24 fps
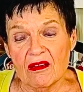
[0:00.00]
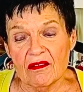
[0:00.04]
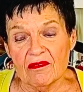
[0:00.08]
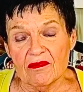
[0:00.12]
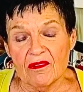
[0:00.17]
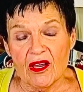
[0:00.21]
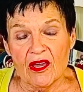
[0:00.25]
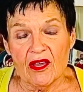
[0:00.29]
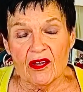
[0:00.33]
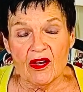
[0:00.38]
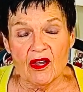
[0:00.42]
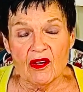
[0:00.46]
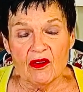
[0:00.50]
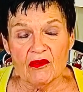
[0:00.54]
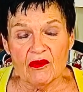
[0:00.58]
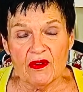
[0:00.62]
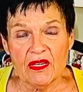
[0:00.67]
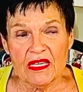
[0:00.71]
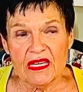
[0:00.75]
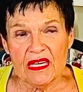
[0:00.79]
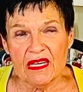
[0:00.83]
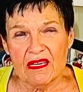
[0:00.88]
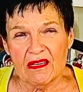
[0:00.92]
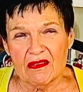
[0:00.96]
not
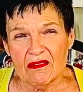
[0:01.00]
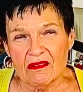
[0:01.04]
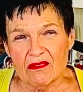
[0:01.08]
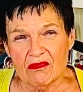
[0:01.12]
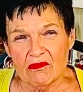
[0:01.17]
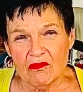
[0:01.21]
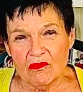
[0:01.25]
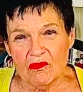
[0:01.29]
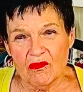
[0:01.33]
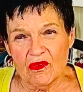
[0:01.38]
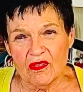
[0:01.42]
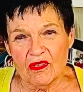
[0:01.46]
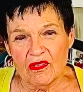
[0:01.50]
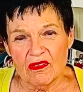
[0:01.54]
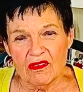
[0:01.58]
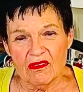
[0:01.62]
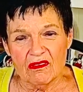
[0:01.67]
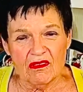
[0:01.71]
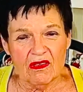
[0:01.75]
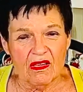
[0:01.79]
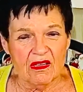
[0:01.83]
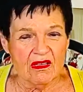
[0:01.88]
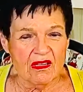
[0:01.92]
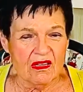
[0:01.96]
only
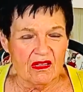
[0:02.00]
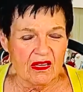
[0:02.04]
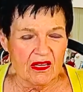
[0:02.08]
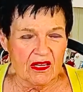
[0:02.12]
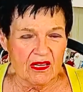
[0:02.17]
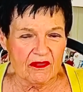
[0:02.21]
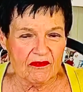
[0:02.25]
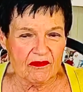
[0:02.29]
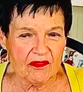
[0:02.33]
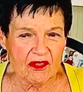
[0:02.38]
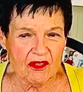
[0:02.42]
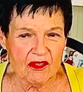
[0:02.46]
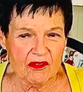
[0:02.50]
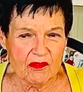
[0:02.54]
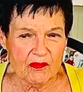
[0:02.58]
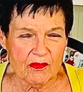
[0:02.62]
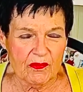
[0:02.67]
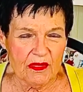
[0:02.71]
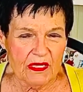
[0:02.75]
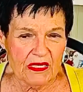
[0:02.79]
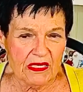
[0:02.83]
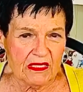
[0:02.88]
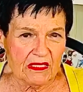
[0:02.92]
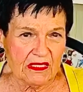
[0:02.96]
will a lot of
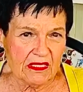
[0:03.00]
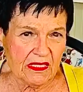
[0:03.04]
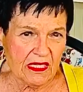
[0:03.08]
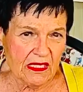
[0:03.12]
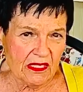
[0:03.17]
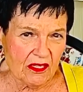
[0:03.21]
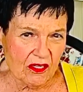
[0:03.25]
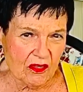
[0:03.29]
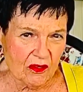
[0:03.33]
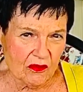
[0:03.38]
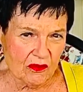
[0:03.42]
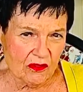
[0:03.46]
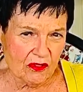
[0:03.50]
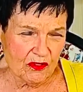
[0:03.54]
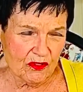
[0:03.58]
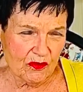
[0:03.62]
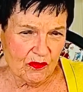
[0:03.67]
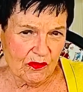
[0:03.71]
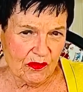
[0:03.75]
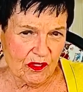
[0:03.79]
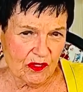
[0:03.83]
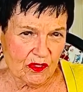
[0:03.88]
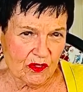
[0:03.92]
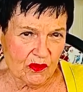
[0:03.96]
codependents take on too
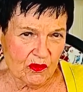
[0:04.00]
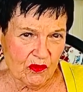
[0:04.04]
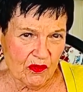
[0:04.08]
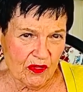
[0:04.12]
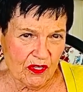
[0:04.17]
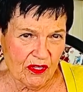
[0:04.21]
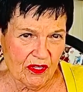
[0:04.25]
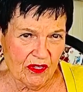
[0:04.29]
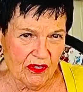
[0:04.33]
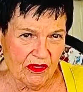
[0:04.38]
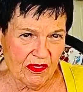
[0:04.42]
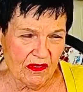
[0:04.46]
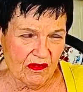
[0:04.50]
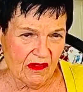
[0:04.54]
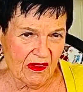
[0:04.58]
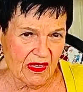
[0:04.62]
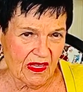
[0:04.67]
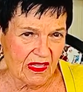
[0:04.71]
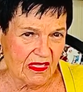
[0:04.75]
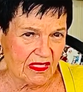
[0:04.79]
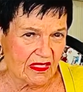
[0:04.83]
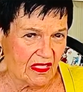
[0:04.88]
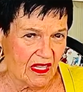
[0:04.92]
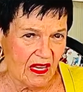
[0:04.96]
much work
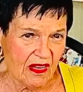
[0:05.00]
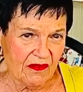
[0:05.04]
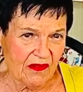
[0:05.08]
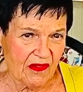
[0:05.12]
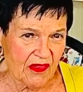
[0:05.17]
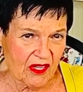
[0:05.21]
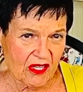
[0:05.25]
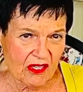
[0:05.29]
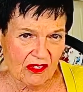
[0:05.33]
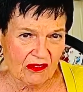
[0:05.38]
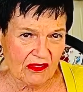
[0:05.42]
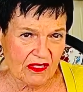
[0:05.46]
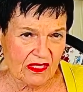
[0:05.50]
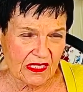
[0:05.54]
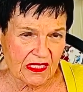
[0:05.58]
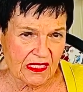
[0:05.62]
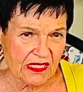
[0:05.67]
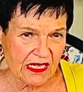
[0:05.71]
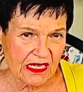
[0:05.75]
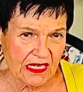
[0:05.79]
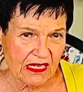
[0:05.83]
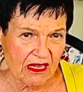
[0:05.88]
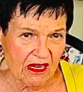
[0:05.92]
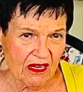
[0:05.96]
that is not theirs to
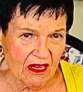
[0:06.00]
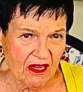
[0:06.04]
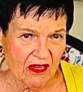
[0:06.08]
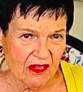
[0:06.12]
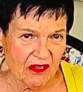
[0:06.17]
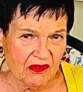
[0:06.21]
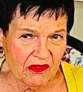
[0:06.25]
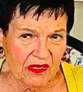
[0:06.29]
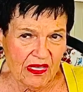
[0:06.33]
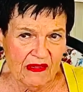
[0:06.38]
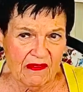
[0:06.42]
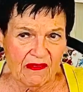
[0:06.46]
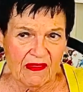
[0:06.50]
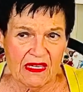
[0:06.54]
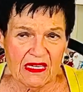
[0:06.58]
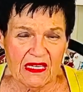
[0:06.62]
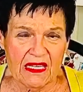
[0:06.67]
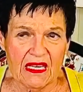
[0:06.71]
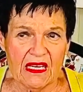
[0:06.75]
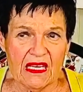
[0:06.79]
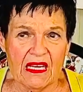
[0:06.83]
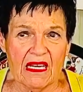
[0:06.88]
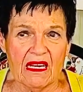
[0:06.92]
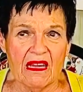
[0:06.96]
take on, and
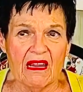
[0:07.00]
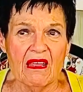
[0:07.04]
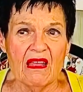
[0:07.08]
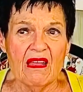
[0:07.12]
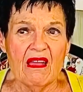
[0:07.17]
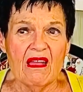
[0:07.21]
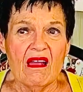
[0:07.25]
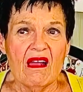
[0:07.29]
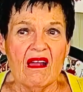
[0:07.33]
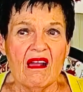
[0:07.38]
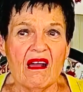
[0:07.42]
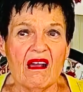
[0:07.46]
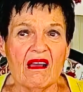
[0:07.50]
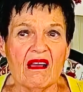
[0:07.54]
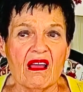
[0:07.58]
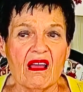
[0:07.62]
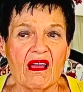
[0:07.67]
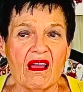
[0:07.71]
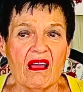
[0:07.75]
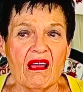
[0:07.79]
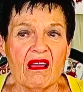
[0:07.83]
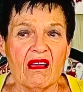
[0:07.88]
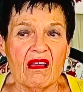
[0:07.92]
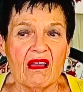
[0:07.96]
they
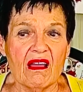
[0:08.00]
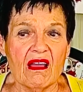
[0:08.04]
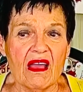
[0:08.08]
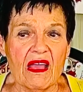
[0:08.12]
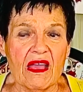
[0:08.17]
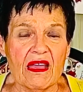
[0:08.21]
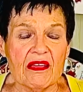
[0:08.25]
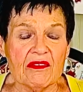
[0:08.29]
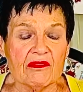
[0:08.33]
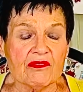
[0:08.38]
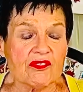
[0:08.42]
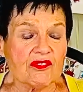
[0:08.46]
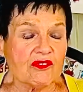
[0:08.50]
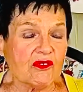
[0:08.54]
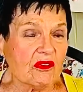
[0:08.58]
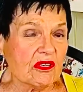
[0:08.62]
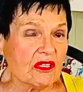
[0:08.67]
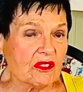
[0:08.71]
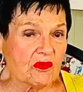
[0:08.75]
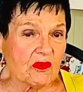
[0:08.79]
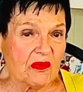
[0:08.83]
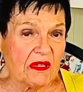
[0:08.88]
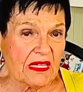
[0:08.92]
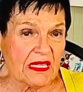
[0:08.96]
have
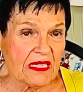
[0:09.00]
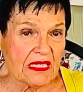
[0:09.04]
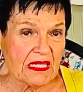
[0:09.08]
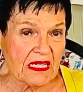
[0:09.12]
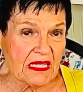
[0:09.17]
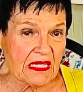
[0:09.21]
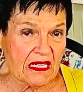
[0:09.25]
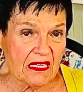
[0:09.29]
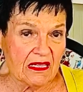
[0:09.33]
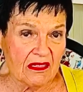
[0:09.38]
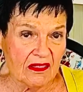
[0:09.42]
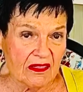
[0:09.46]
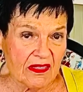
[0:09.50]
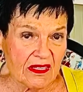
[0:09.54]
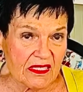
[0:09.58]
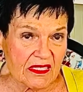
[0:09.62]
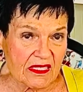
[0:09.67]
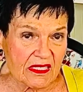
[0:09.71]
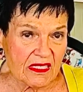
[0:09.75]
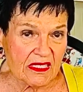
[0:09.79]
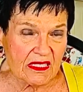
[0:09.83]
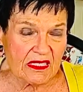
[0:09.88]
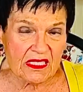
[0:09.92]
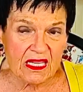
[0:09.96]
stress-related
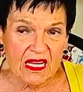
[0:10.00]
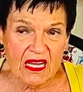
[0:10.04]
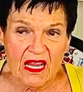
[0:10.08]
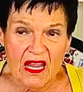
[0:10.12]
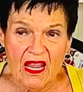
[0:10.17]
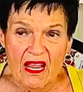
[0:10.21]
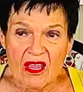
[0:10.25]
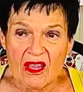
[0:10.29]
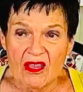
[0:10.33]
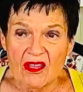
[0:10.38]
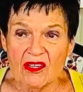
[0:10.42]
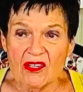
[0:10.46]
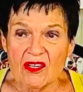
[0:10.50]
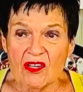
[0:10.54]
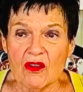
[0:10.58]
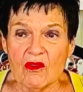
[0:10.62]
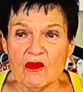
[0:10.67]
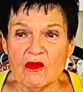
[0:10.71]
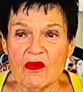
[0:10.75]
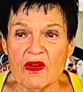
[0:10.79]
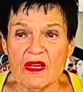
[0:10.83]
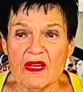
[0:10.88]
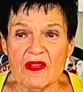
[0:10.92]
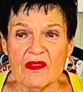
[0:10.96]
illnesses.
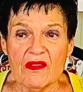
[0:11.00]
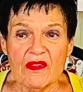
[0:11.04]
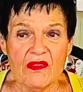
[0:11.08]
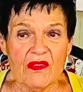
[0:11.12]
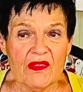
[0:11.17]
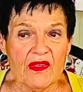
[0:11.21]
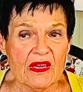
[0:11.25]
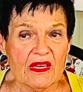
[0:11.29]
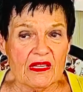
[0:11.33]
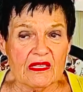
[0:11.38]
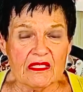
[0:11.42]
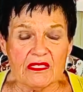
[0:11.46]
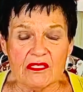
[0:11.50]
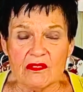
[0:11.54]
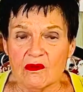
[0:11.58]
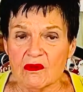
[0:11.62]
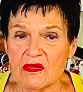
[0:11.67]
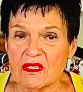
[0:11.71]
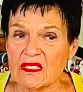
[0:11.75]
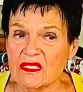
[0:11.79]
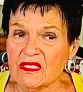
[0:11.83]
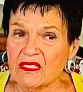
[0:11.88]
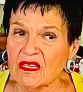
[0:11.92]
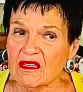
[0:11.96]
One of the things that we
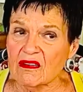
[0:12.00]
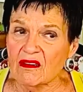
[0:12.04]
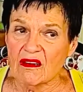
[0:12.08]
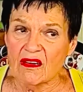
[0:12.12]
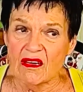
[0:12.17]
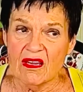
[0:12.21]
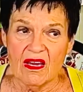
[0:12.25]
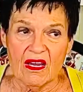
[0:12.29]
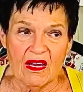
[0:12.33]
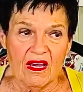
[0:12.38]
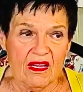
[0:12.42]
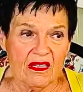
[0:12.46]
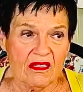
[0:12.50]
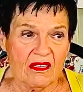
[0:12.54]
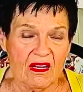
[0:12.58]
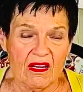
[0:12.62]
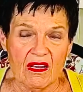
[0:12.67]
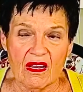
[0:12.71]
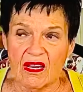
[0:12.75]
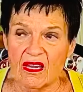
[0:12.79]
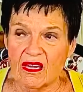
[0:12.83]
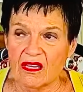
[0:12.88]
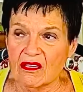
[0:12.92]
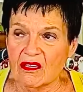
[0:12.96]
see a lot
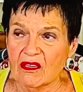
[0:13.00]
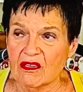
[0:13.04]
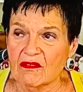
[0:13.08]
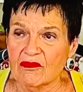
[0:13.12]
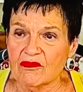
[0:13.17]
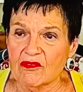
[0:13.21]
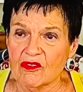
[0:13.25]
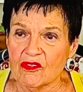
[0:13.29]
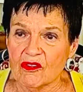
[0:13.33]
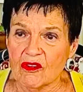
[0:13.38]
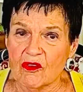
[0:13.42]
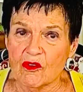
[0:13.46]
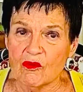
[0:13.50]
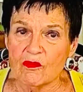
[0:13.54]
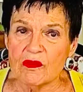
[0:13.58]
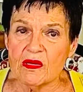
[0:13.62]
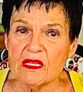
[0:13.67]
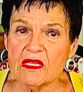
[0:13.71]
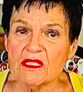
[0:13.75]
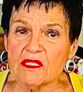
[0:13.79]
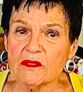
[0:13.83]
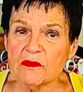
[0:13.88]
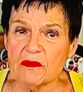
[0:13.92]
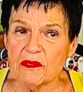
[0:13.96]
of your
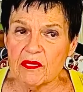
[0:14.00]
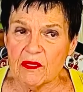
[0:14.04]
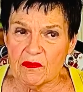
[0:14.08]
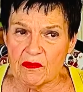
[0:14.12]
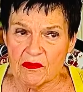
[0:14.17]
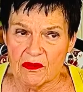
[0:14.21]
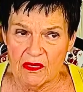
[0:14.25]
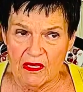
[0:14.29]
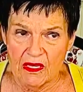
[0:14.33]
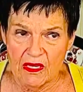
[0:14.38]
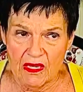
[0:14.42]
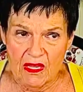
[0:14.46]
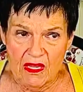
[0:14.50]
obese people